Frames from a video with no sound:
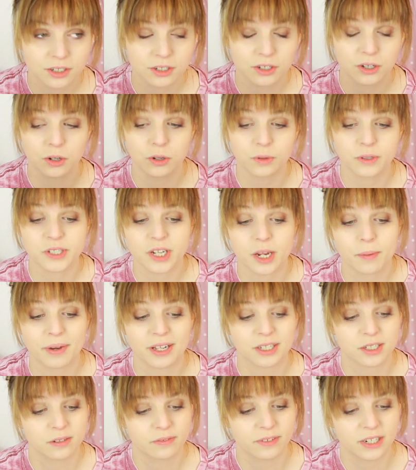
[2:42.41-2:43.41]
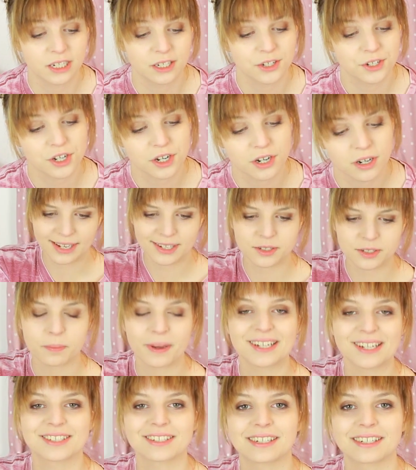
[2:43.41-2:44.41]
Cool, he's come back to the village. Okay, so
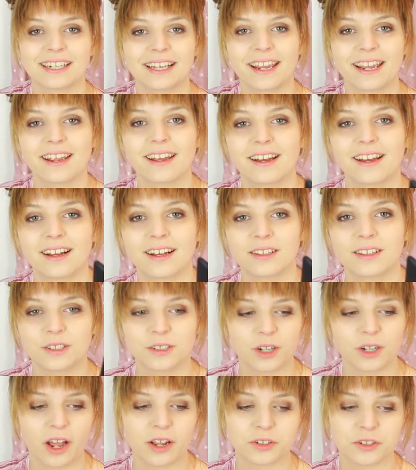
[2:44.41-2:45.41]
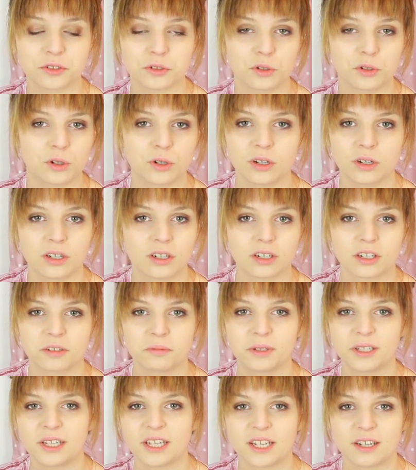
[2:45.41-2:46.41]
basically, the dinosaur
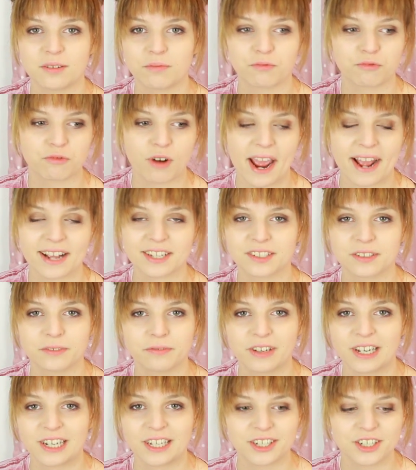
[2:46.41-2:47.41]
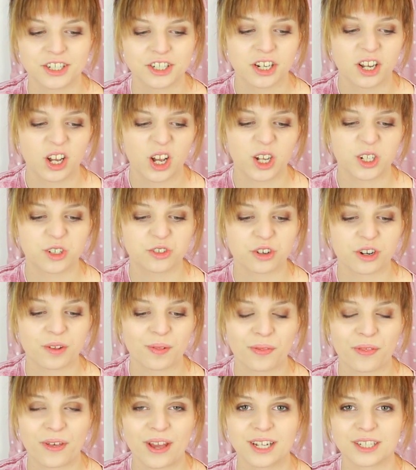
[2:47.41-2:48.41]
completely wrecks the village and
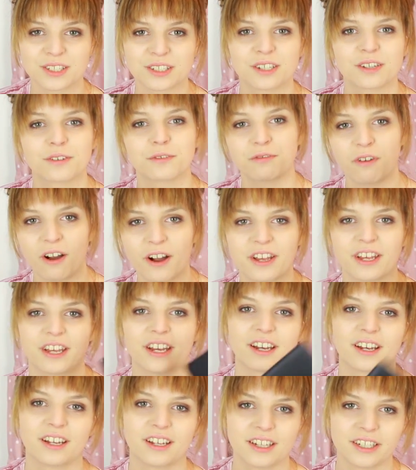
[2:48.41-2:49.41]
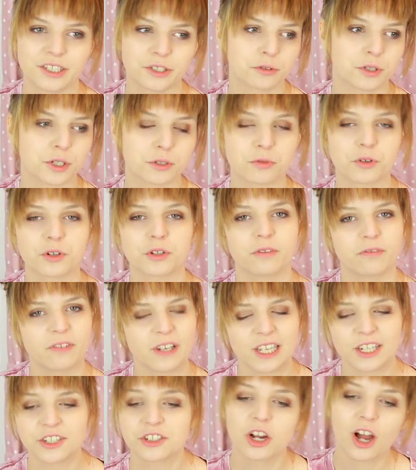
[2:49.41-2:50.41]
Drin thinks, fuck it, it's already ruined the
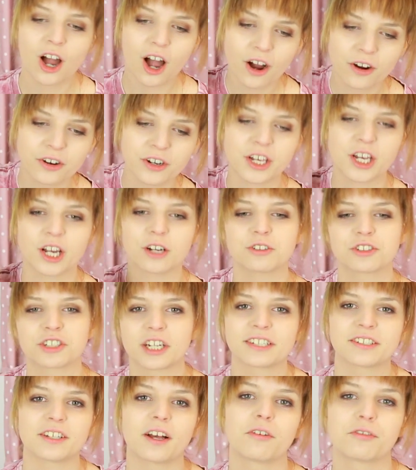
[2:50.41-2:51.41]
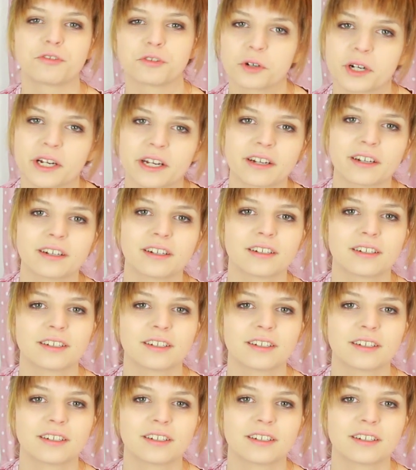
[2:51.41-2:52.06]
village. I'm gonna go and chase after it.